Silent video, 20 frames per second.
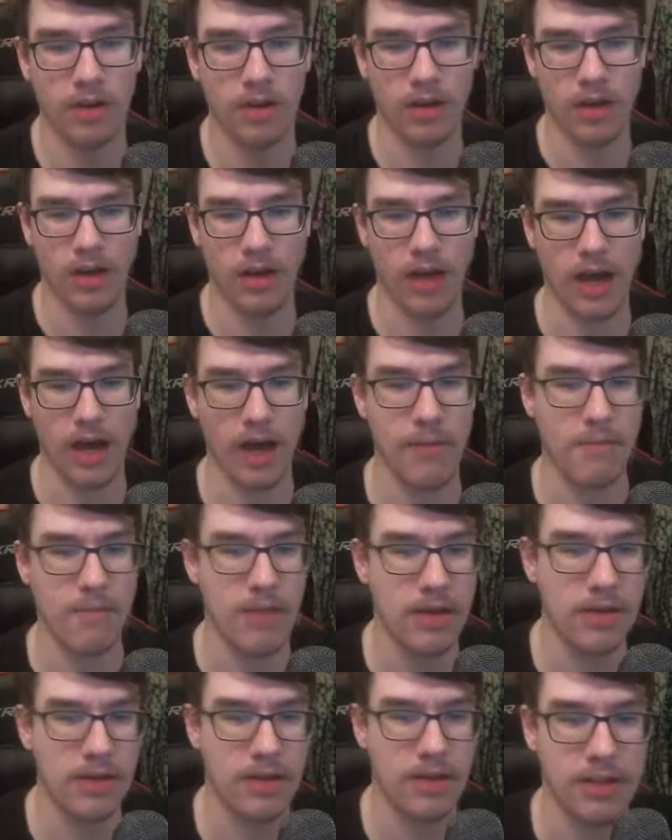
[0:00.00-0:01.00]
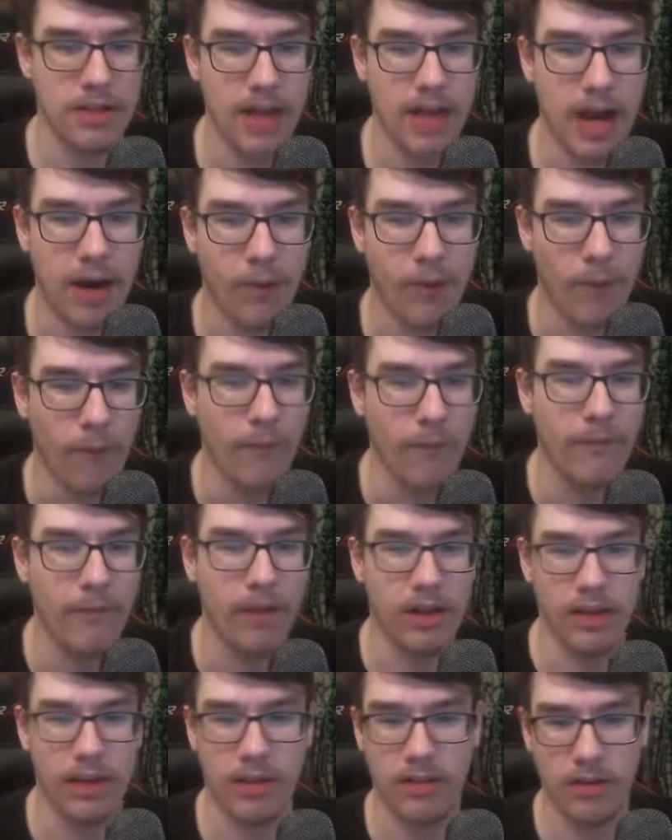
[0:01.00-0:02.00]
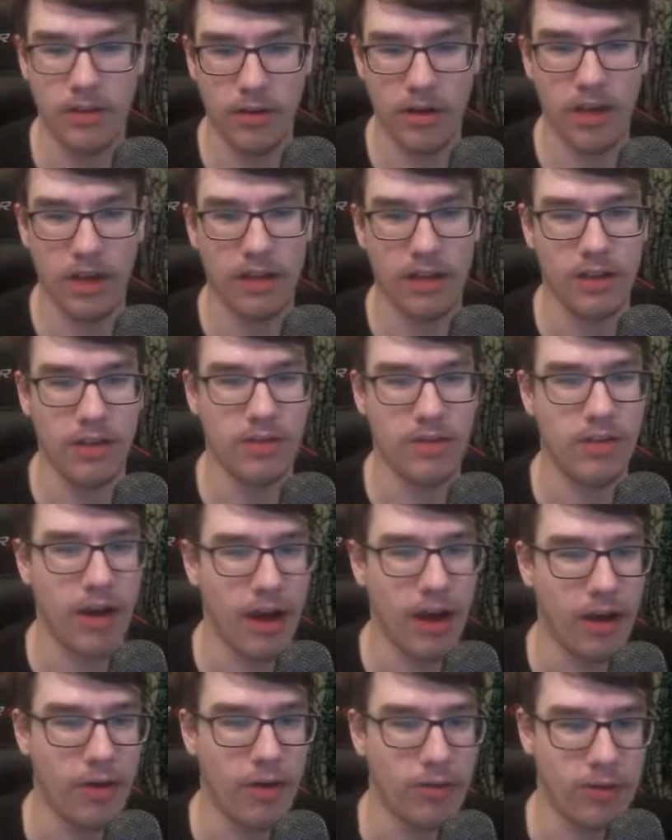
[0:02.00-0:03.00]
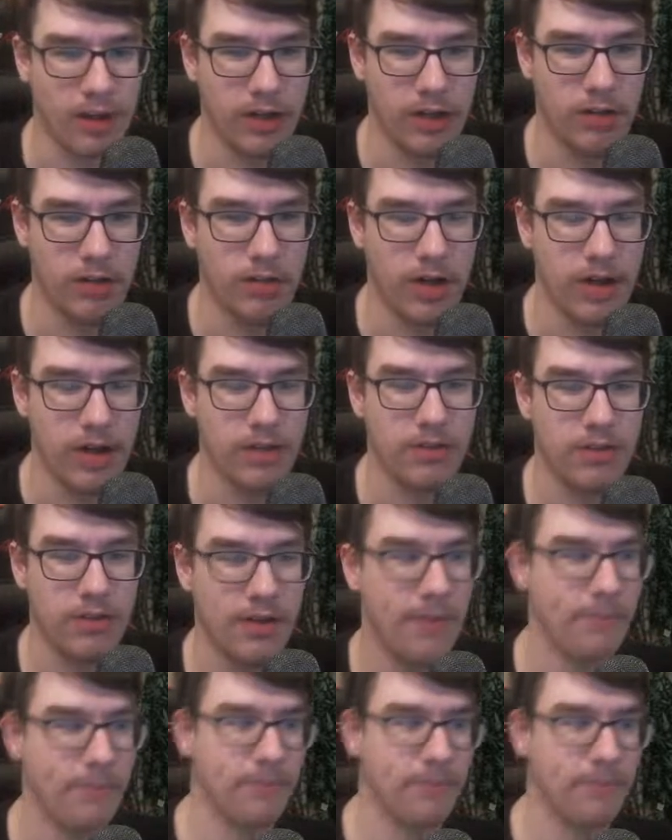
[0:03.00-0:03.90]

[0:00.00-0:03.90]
Um, now, let's look at this guy over here, right?